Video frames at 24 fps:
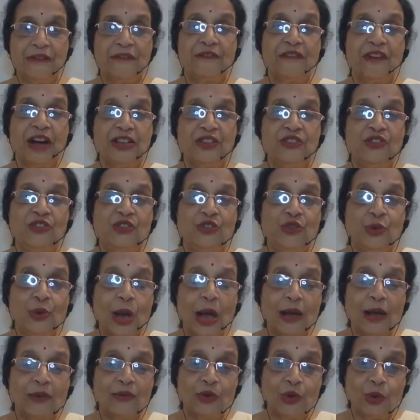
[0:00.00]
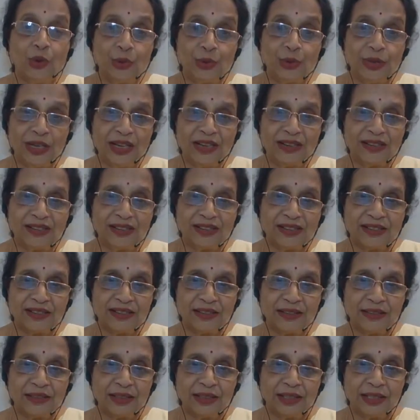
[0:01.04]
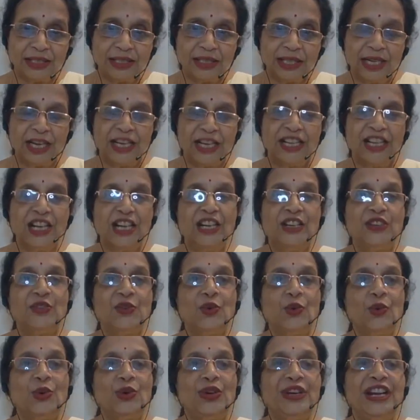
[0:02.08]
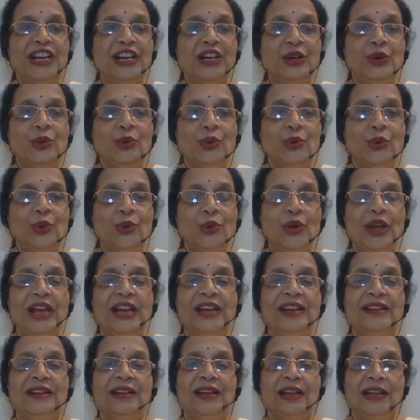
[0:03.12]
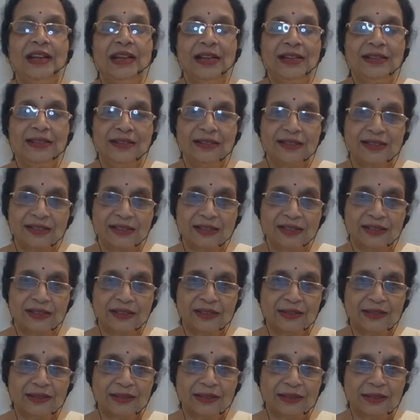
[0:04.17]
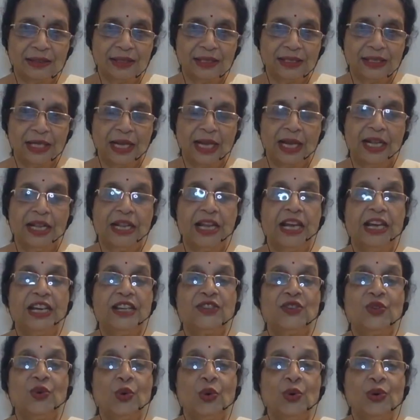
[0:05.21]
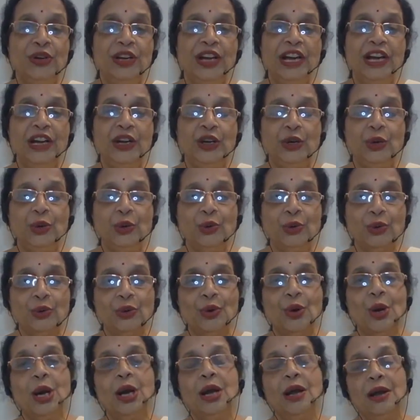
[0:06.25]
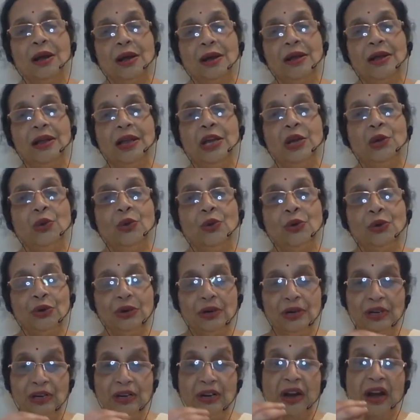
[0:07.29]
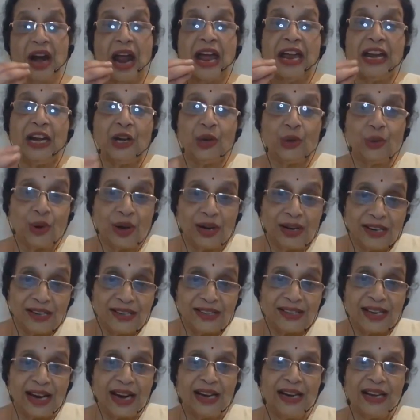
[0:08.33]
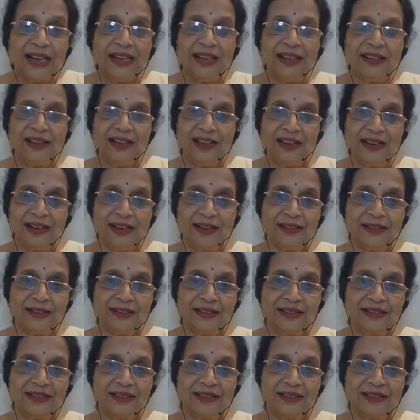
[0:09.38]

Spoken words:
Once you have known this, there is no need to know anything else. There is no need to, try to understand anything else.